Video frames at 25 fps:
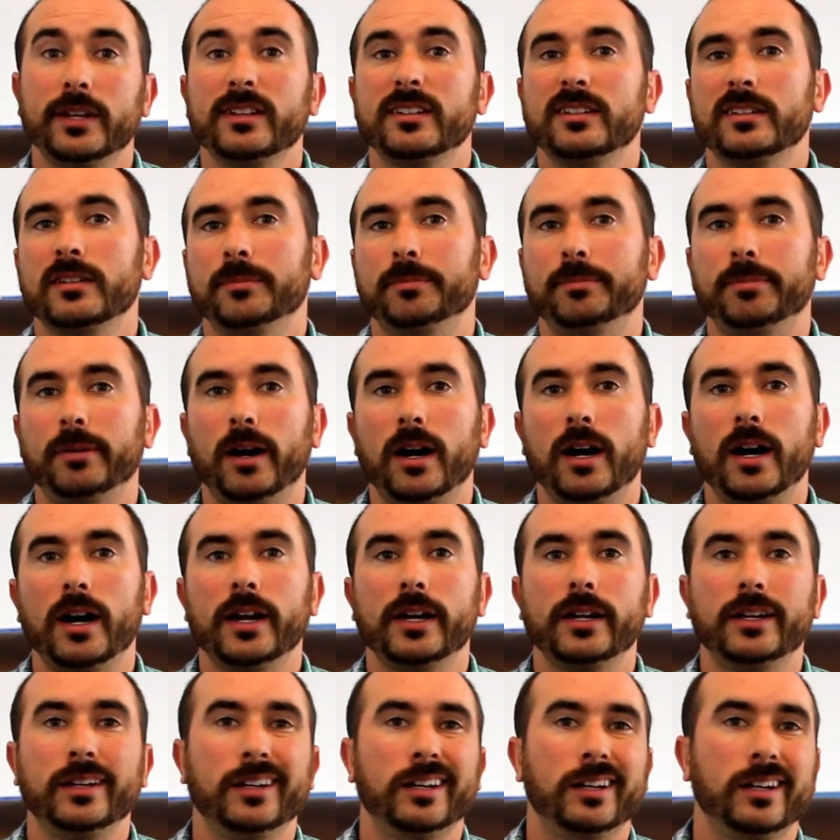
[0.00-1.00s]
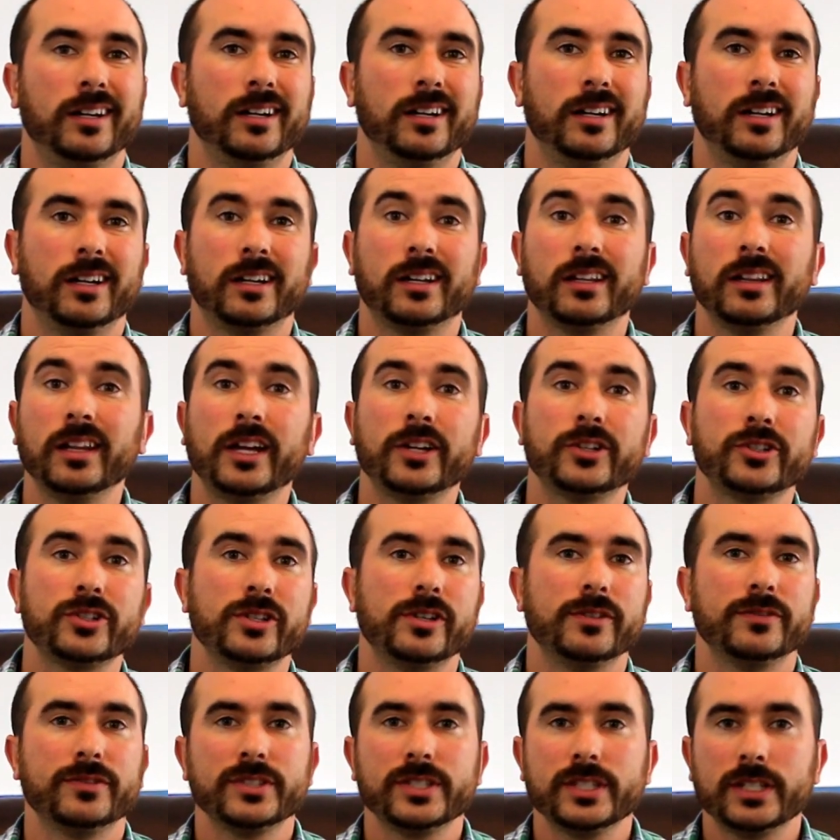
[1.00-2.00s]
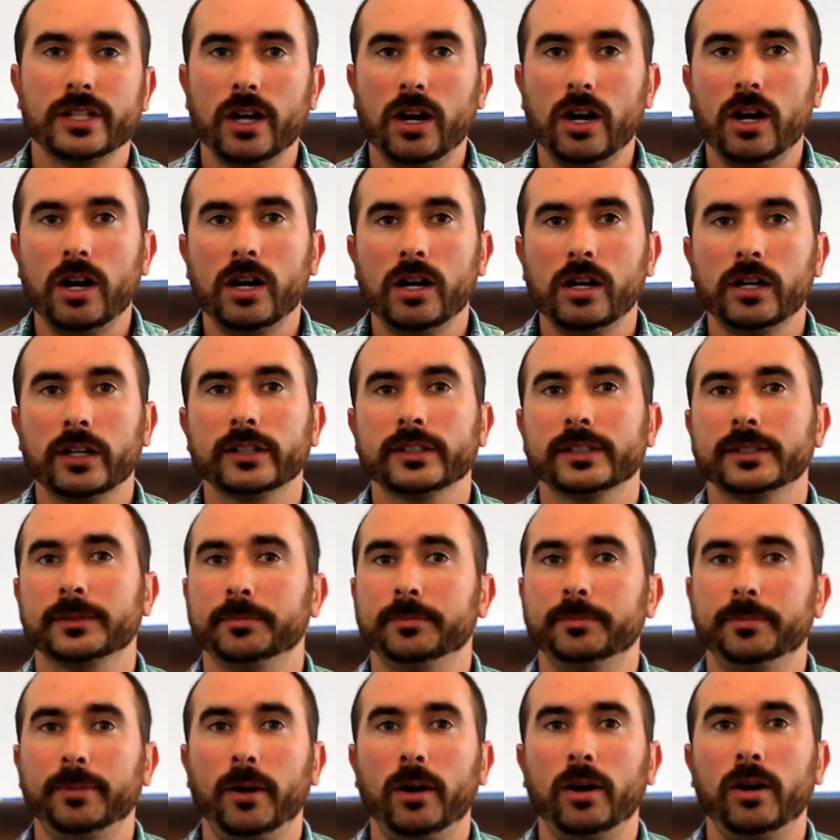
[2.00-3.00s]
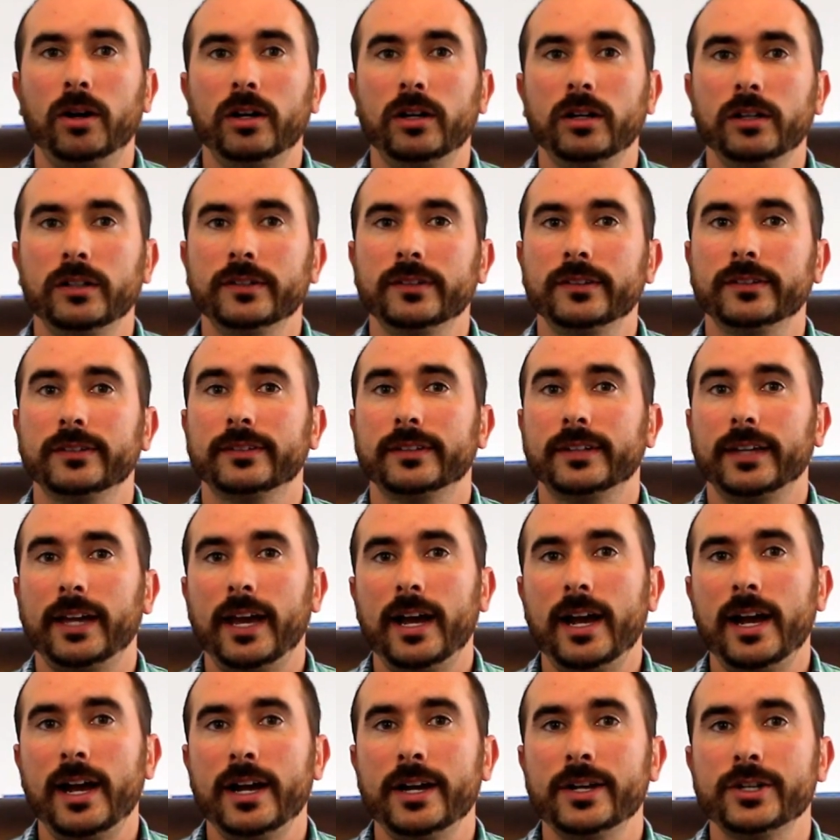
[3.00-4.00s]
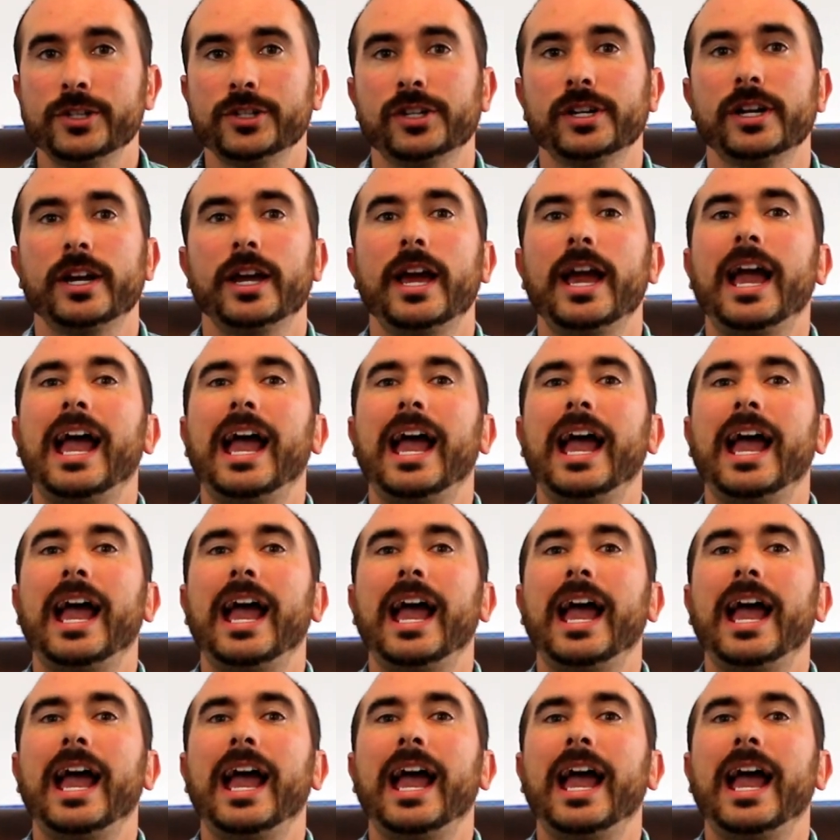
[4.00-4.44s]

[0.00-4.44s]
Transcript: to buy a collection of stocks, bonds, cash,